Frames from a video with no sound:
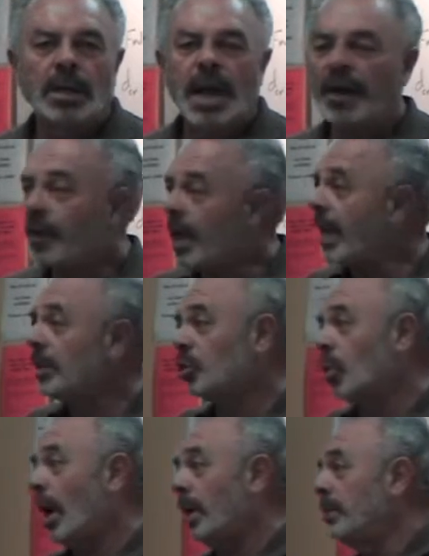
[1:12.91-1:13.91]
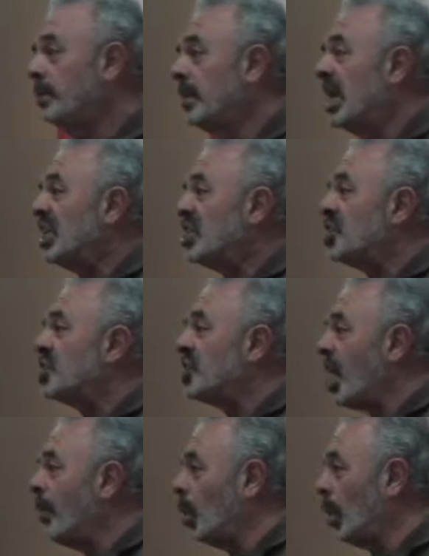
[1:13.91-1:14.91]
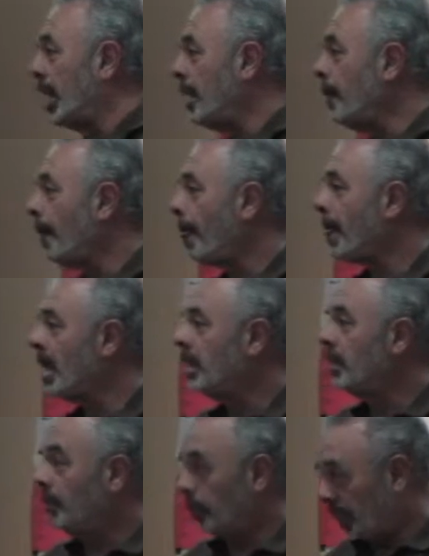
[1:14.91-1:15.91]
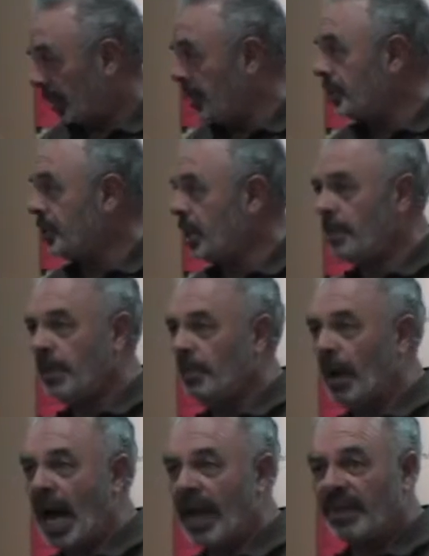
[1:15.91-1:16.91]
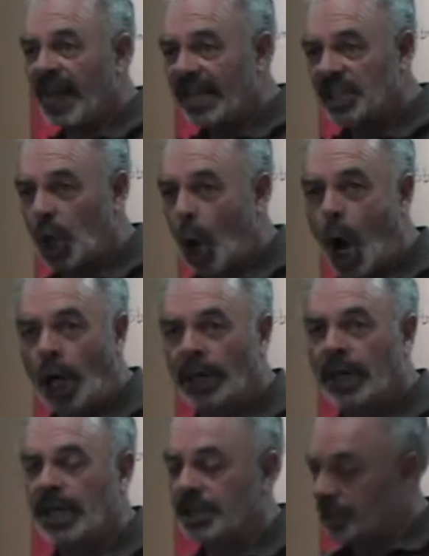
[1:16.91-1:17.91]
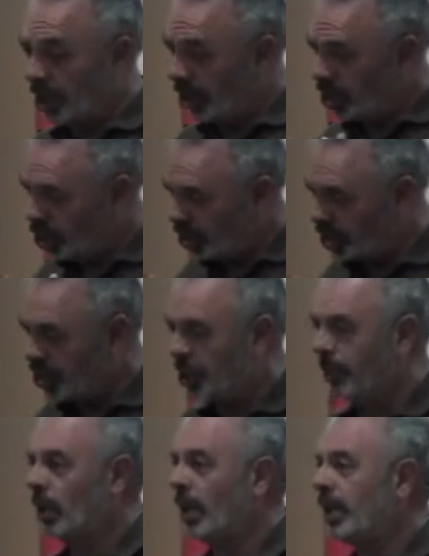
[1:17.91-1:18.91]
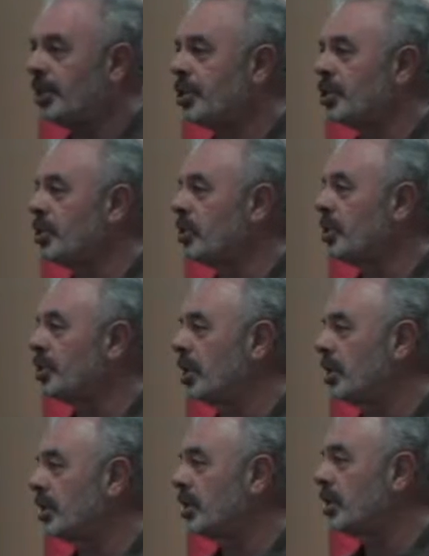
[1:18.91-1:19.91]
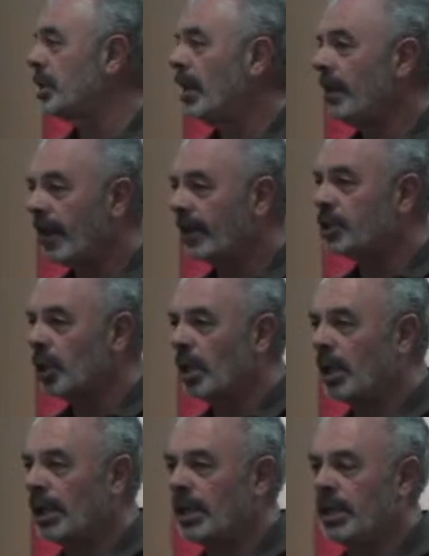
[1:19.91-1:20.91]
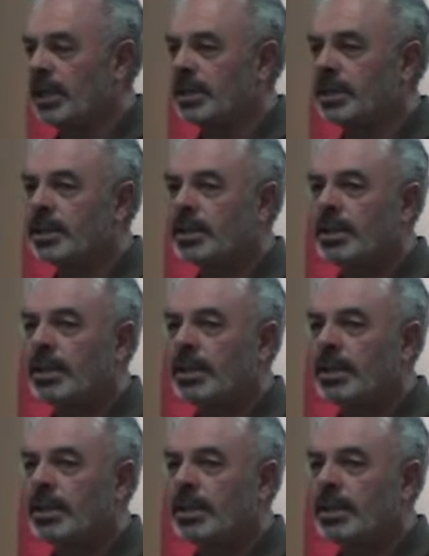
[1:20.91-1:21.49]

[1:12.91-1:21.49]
Now the next one, summary. Please keep in mind that's all it is. It just summarizes your results. That's all it does.